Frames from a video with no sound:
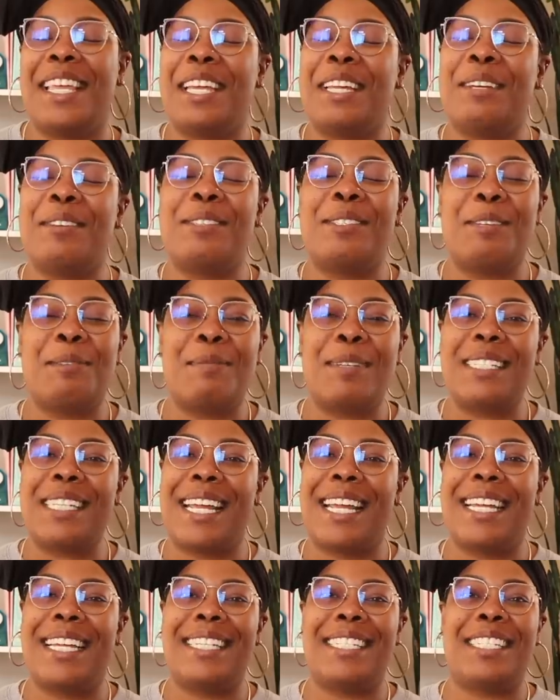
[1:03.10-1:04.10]
thank you so much,
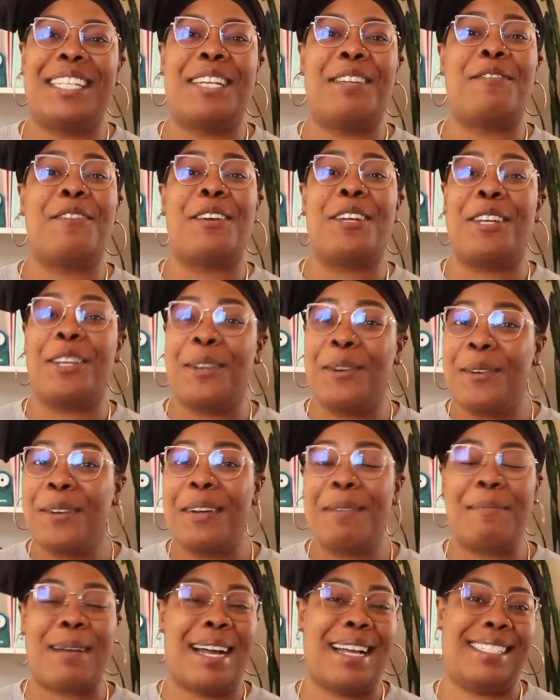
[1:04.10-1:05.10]
Angie, for
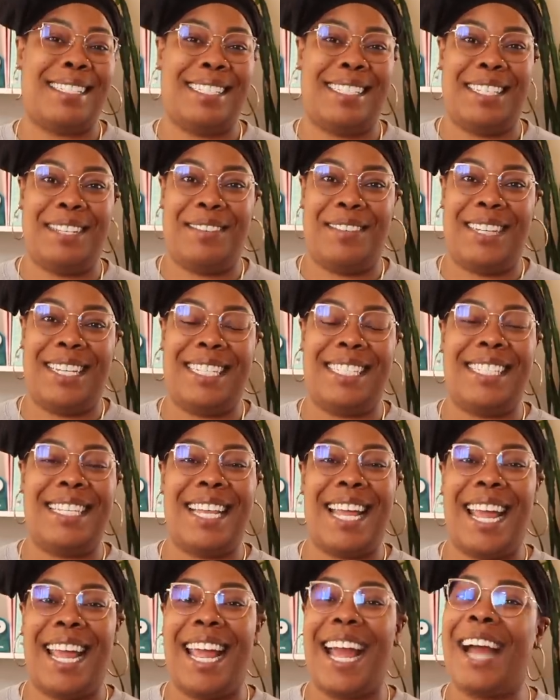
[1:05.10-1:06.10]
your positivity
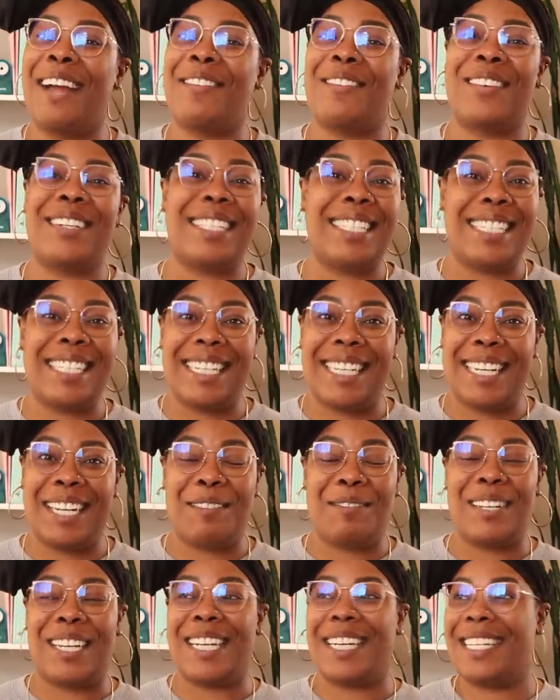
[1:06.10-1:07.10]
today. I really need
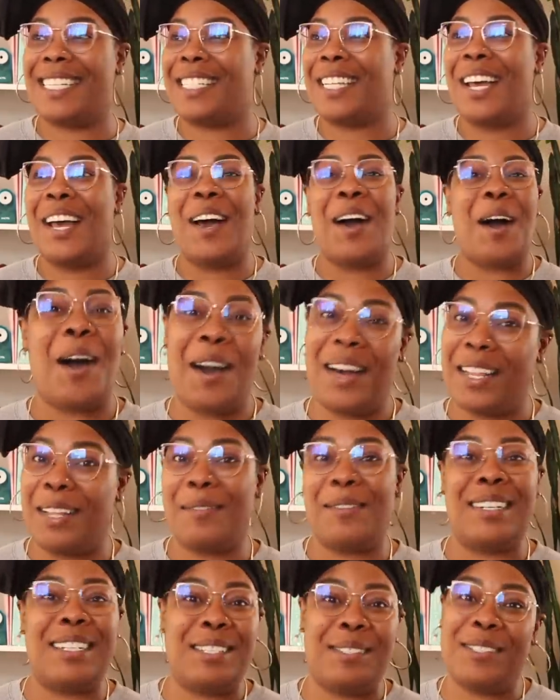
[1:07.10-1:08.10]
it because all I
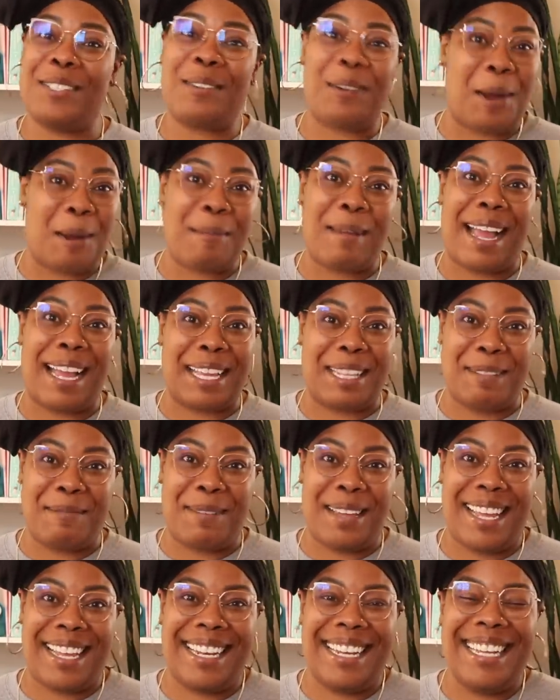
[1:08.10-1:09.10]
want to do is crawl back in the
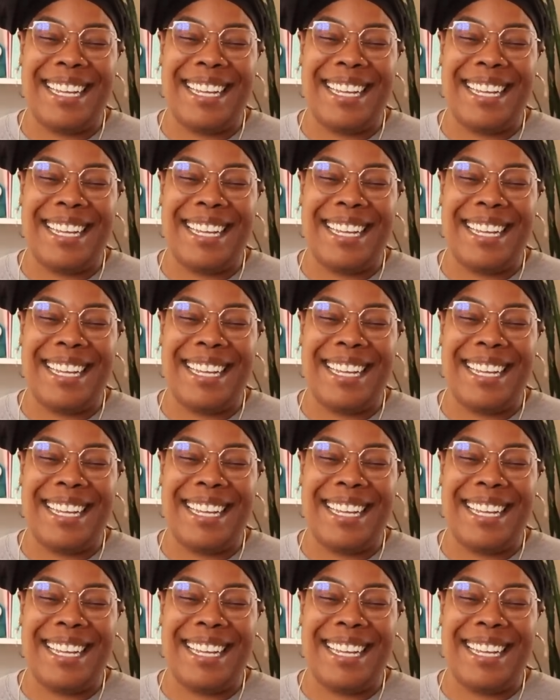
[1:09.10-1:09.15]
bed.